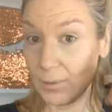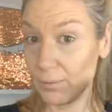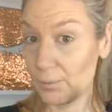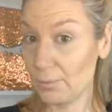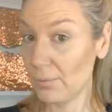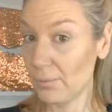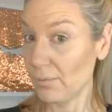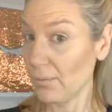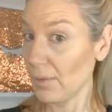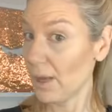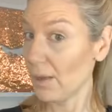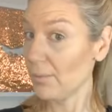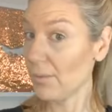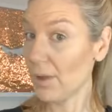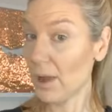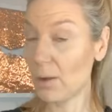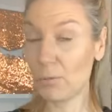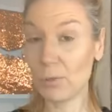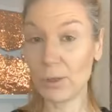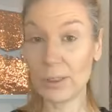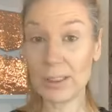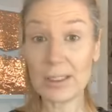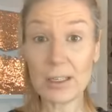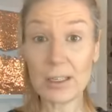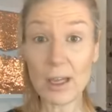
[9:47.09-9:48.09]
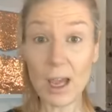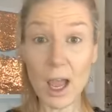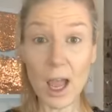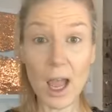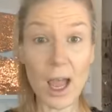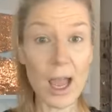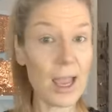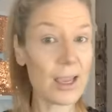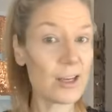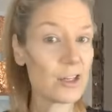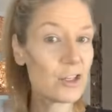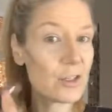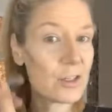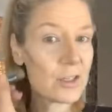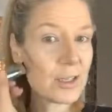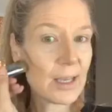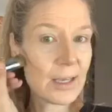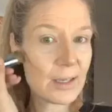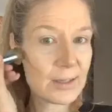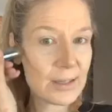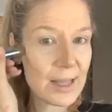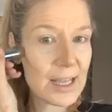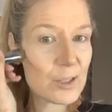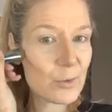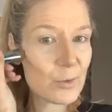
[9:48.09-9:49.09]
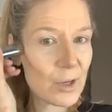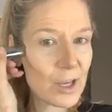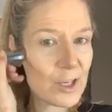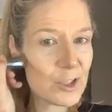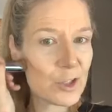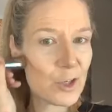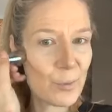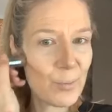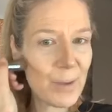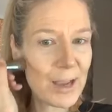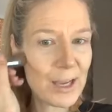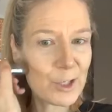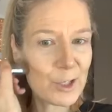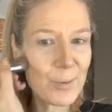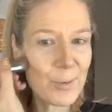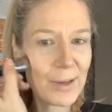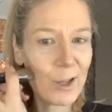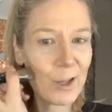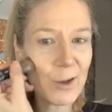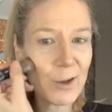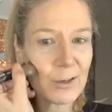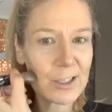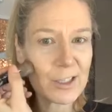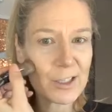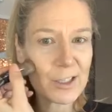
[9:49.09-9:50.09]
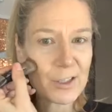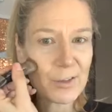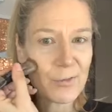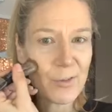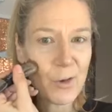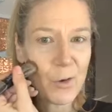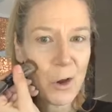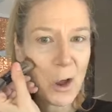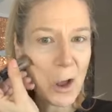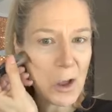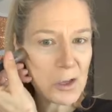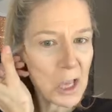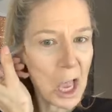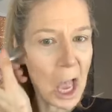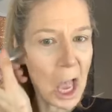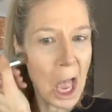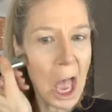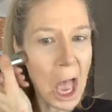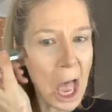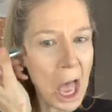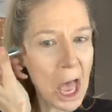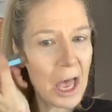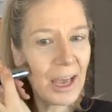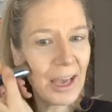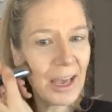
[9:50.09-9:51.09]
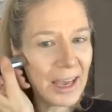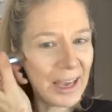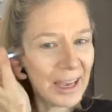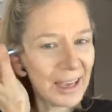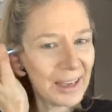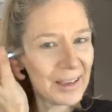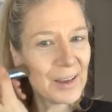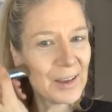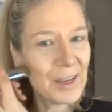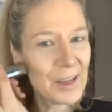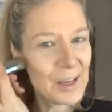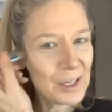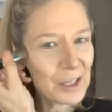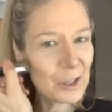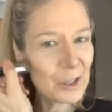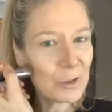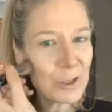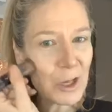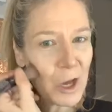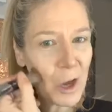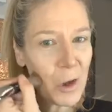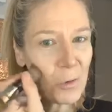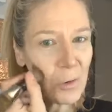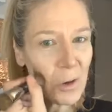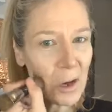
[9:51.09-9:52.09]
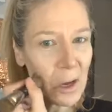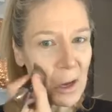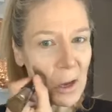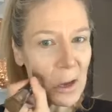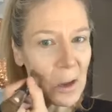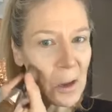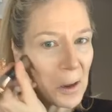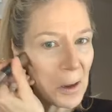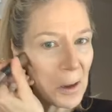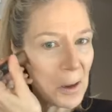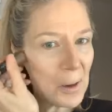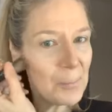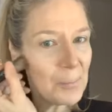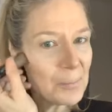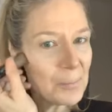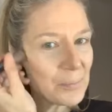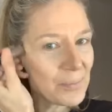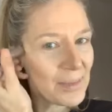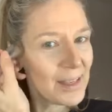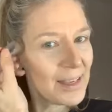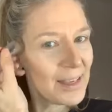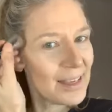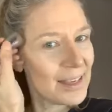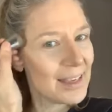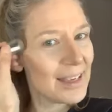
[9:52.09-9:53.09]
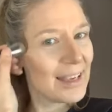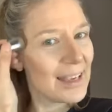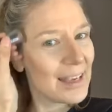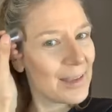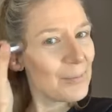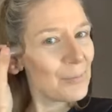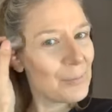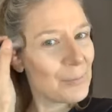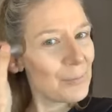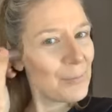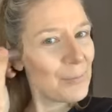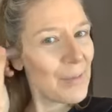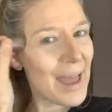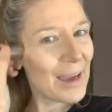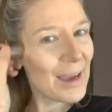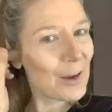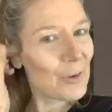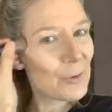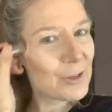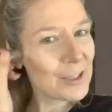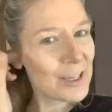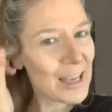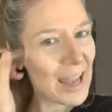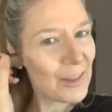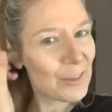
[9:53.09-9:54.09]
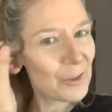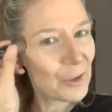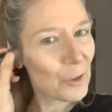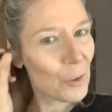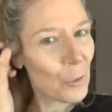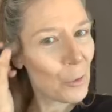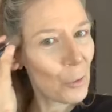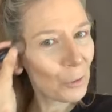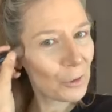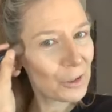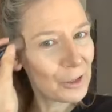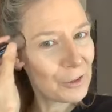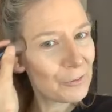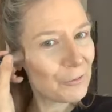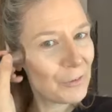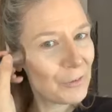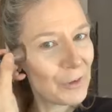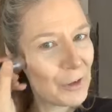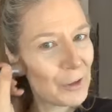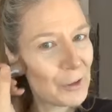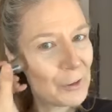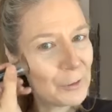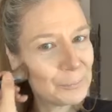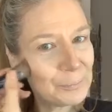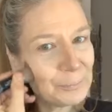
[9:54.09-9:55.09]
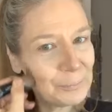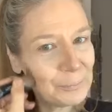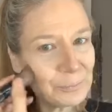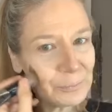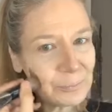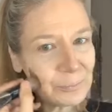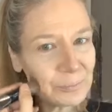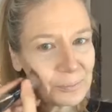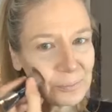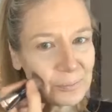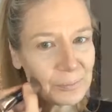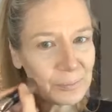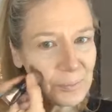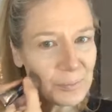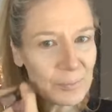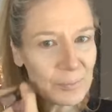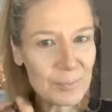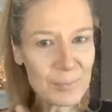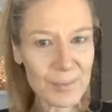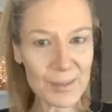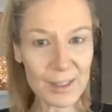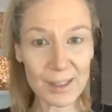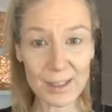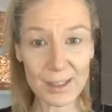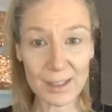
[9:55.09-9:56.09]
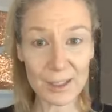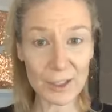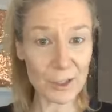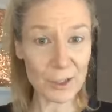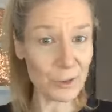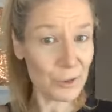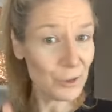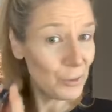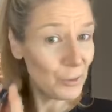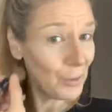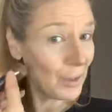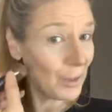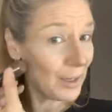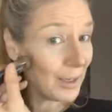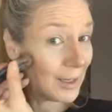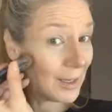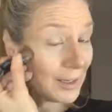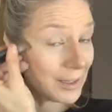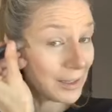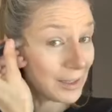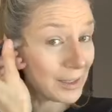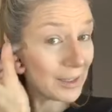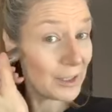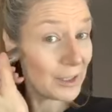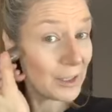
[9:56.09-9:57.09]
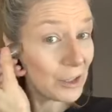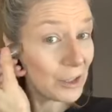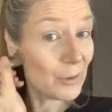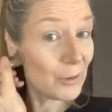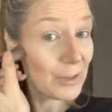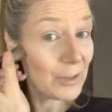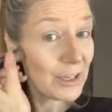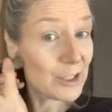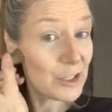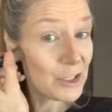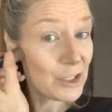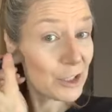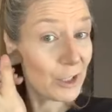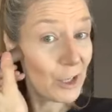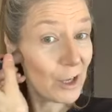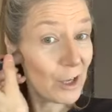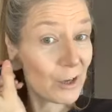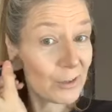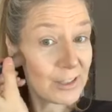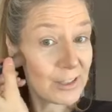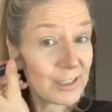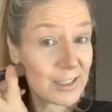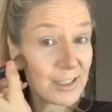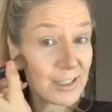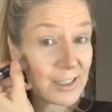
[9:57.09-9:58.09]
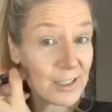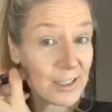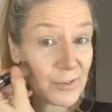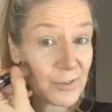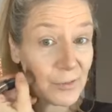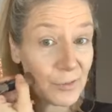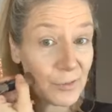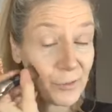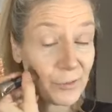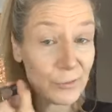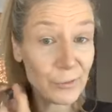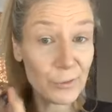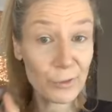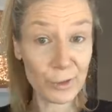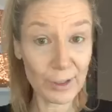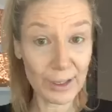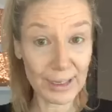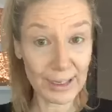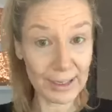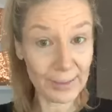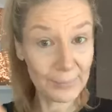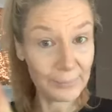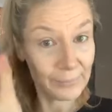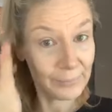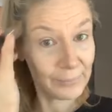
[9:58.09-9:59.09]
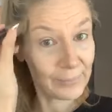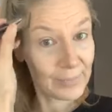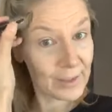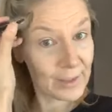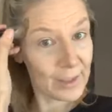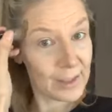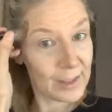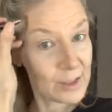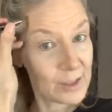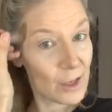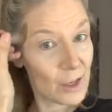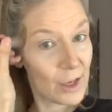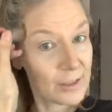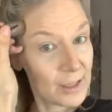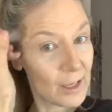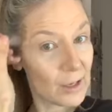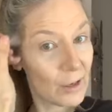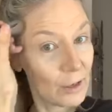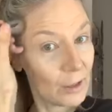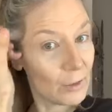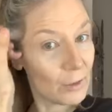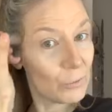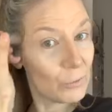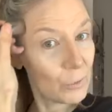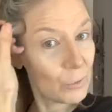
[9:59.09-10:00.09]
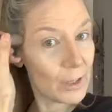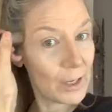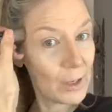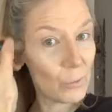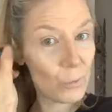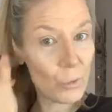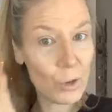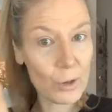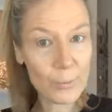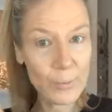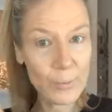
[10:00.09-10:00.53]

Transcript: my mom would die. She's like, that's because you're making to me long distance phone calls. You don't, back when you had the corded phone, you don't get your long distance for free. It's not all in one